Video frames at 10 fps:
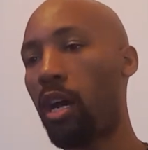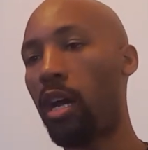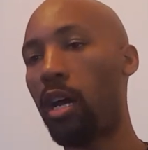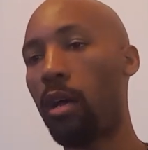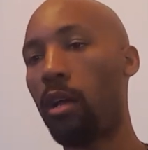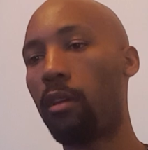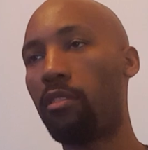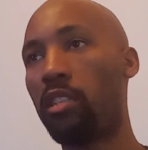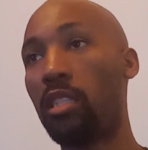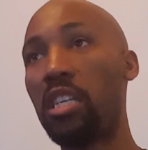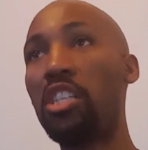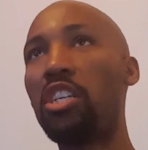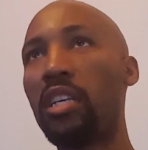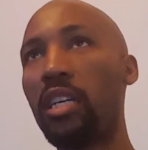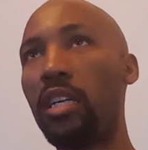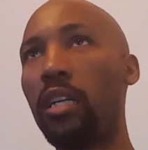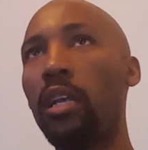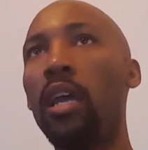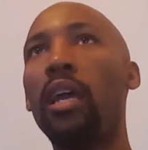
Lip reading: Zlatichinin.